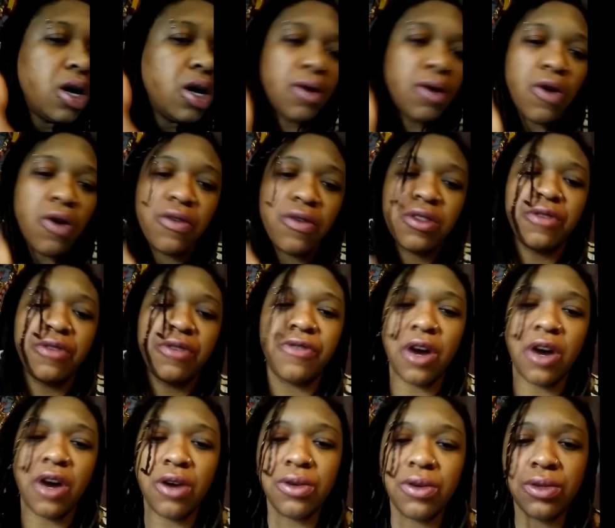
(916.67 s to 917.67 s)
over the
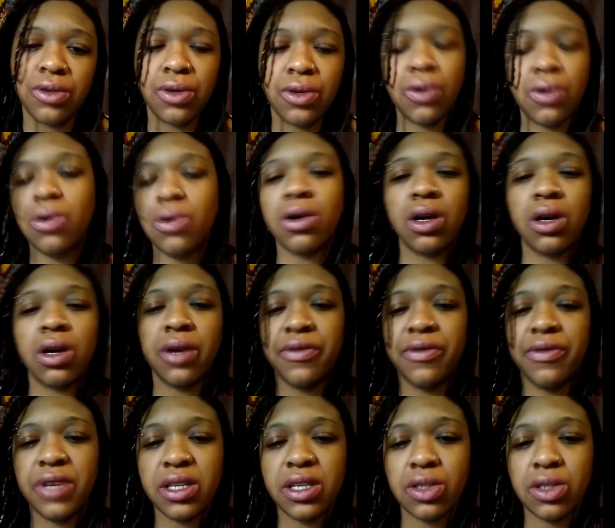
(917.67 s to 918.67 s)
phone or
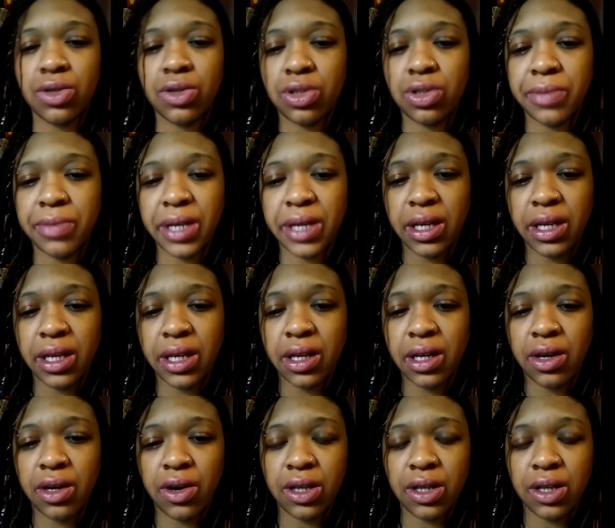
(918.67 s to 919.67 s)
via social media
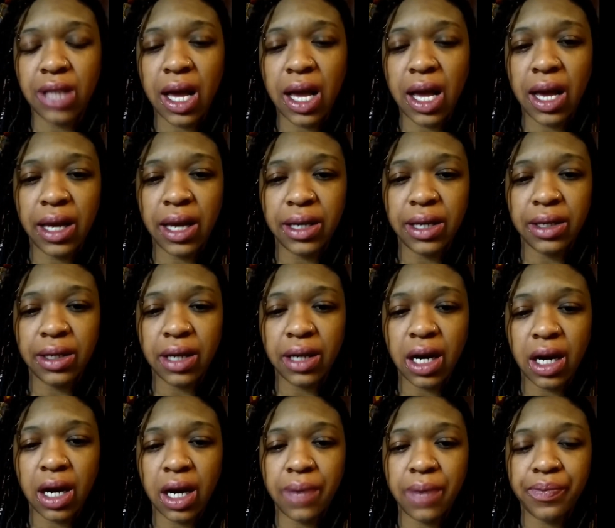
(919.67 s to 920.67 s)
online.
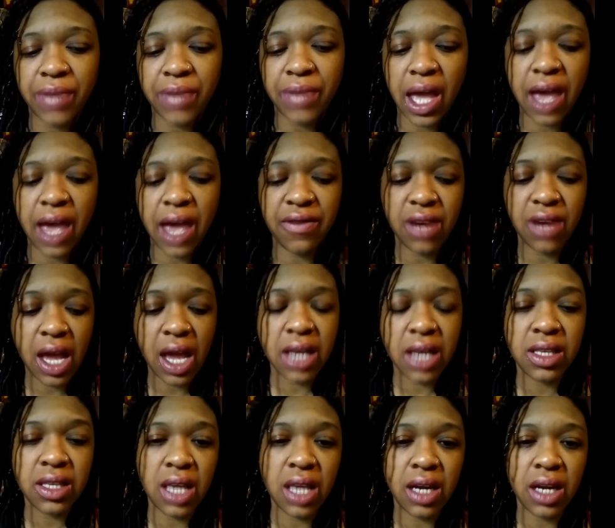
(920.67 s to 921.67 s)
I have
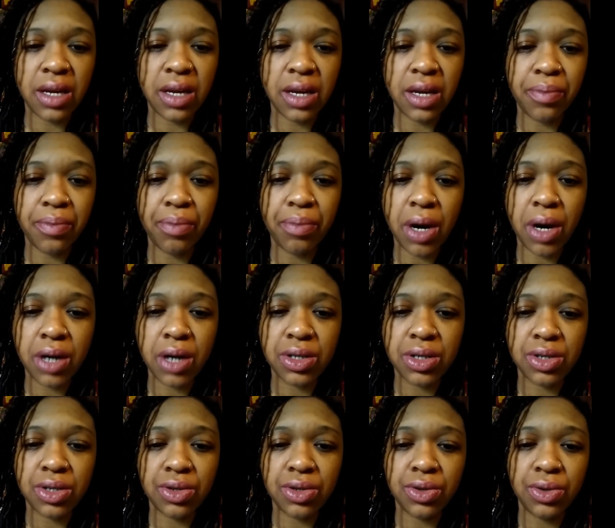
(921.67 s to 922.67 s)
not done a
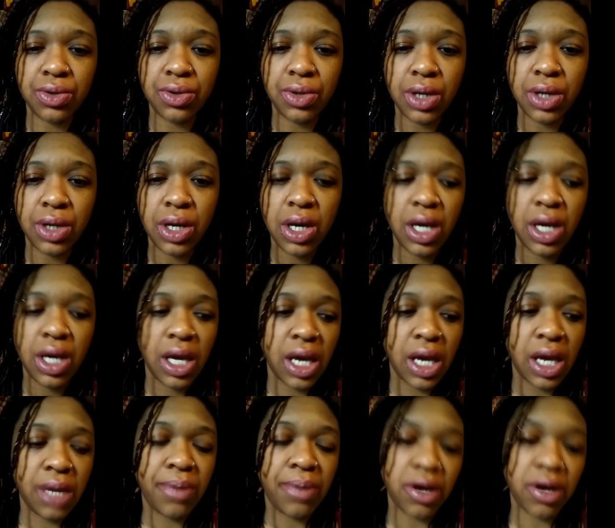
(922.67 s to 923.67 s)
personal
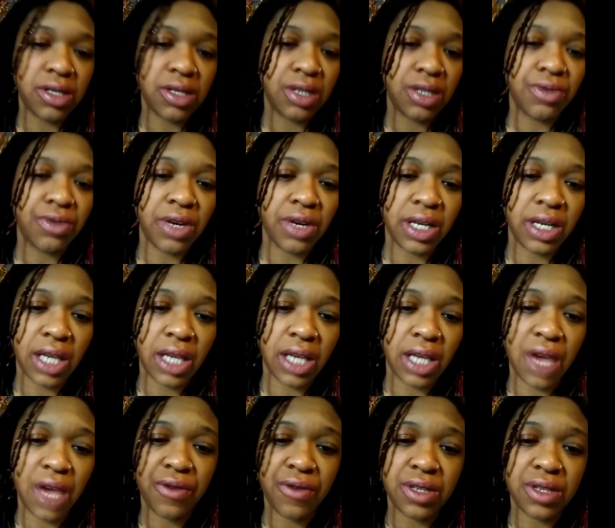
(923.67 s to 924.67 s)
in-person reading
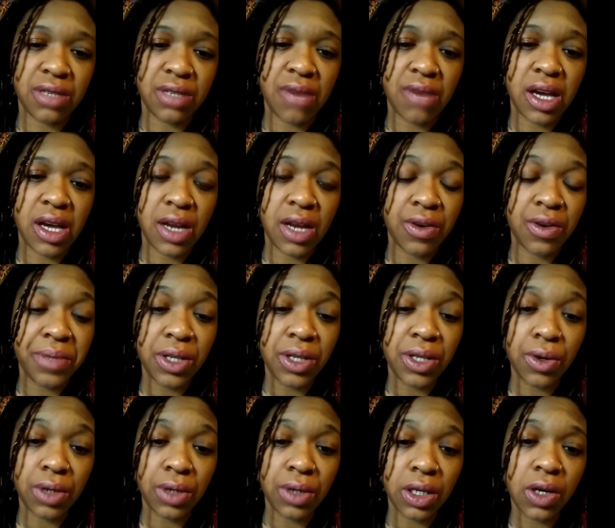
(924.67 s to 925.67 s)
yet for somebody. That would be
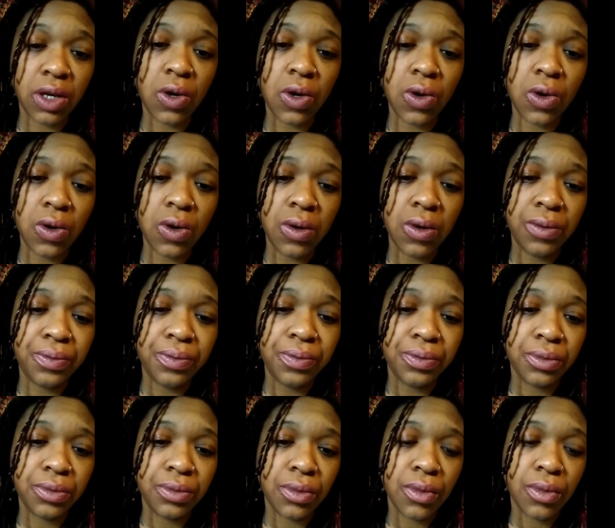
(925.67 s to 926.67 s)
totally cool.
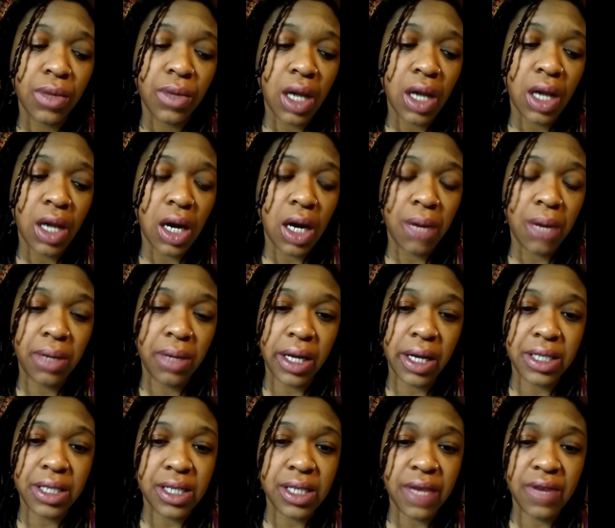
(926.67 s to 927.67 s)
But I
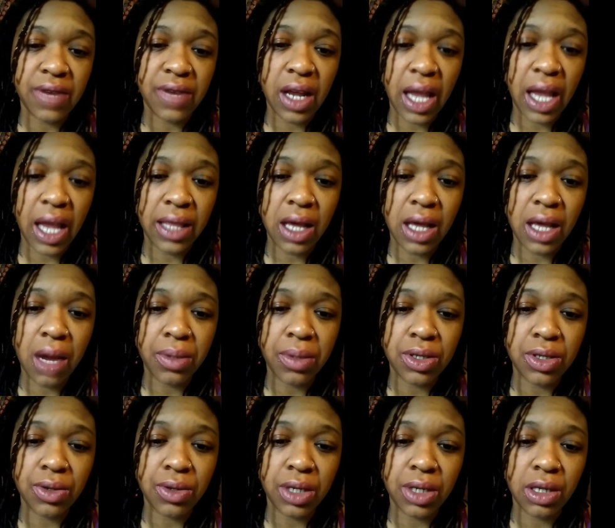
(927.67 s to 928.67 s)
just have not had the
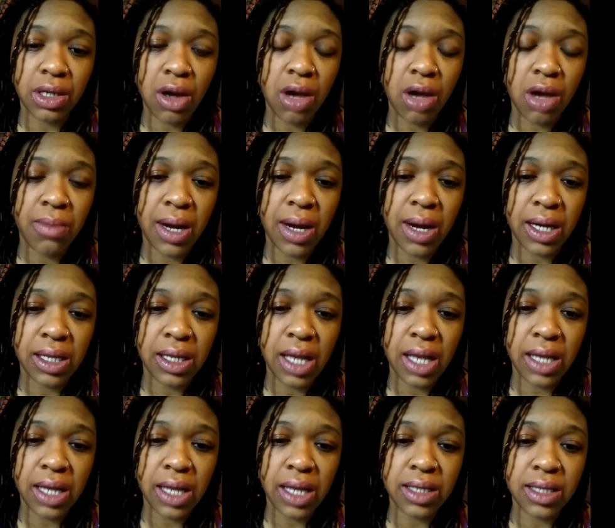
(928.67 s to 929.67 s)
opportunity. All my
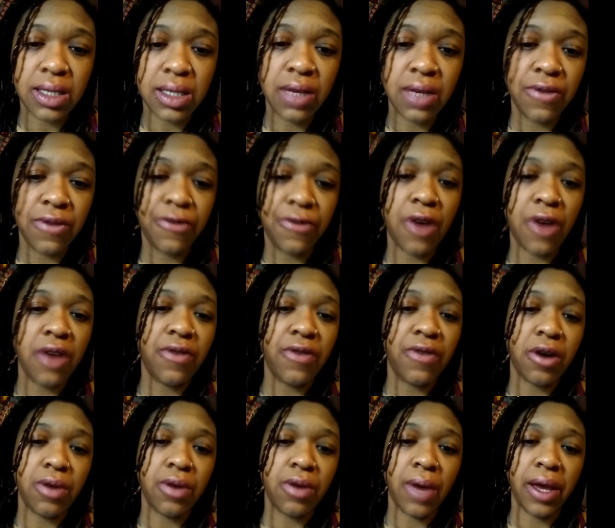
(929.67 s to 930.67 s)
clients live far,
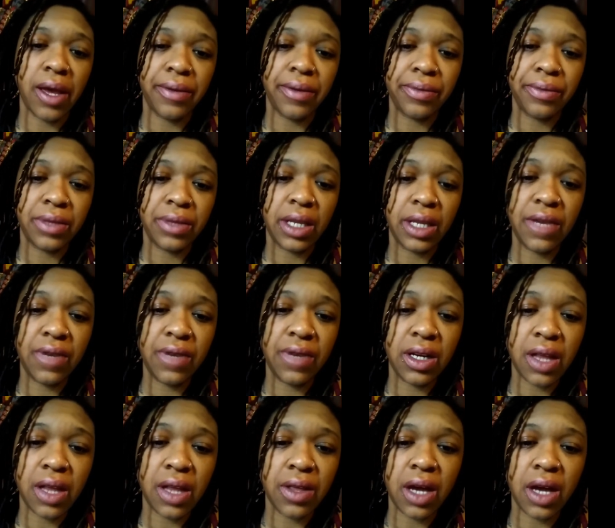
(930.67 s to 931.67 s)
far away, even
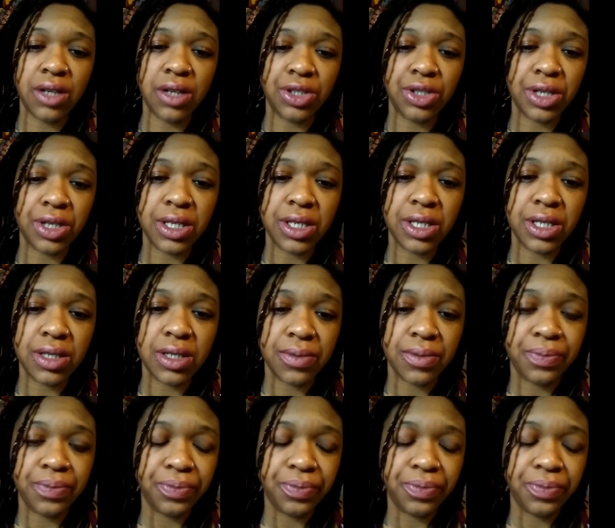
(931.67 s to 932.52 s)
in other countries.